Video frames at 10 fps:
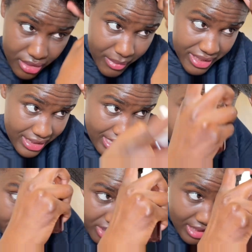my
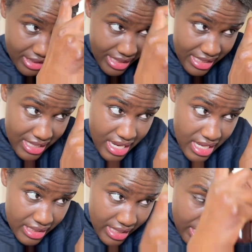scalp as I can,
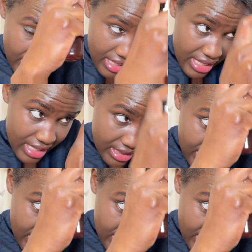then